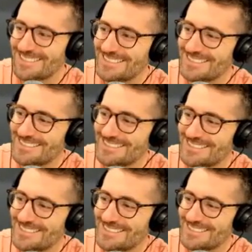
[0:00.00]

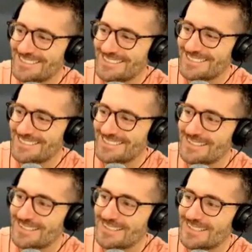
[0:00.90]

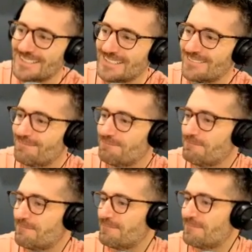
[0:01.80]

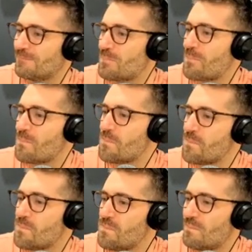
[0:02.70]

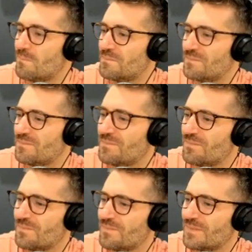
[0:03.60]

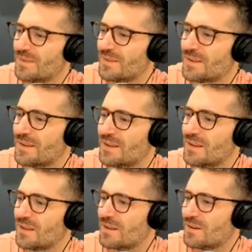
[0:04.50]

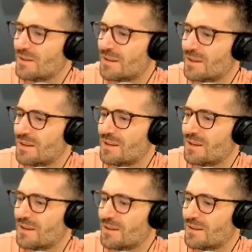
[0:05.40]

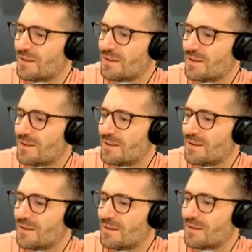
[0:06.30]
[no speech]